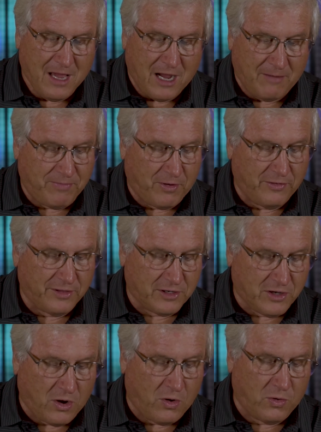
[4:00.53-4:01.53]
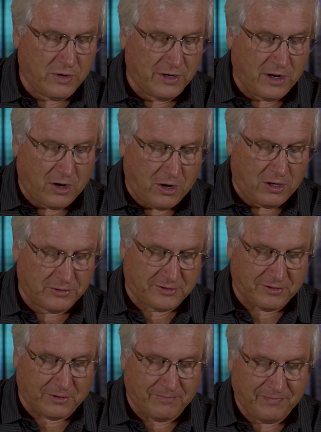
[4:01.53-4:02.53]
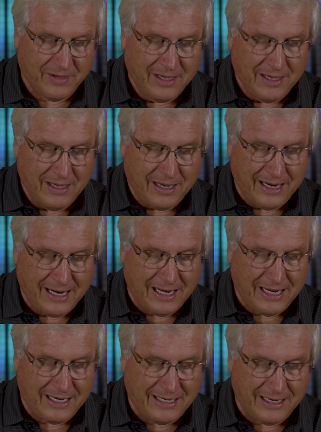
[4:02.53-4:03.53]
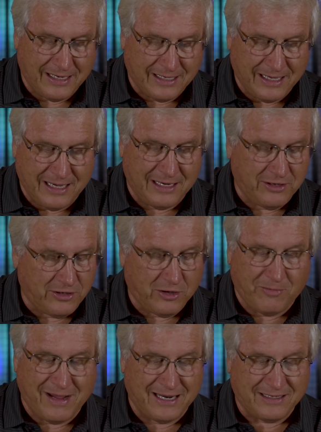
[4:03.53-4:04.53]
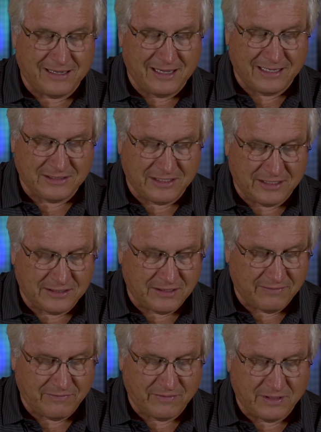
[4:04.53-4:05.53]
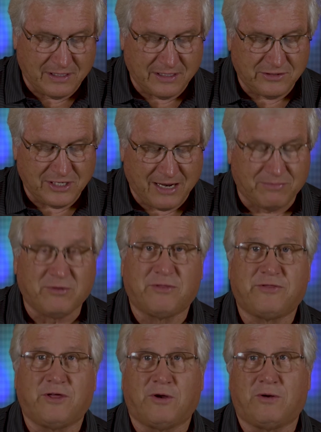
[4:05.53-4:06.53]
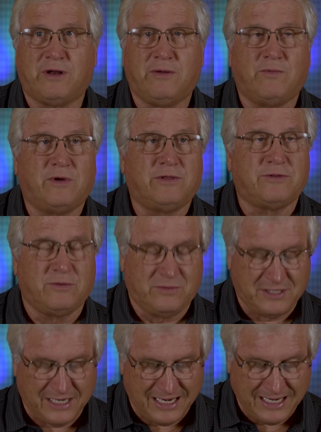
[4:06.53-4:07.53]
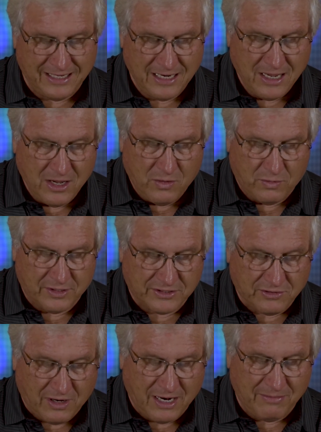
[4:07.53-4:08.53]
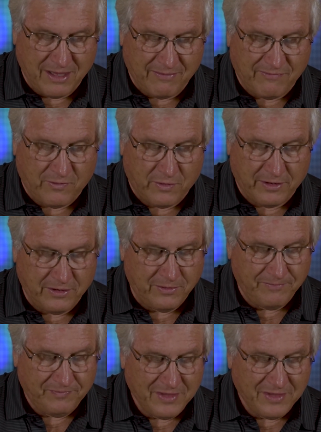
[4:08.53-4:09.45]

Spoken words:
upon the golden altar. And again, you can go back to Exodus of chapter 30, 1 through 10. We'll describe that for you.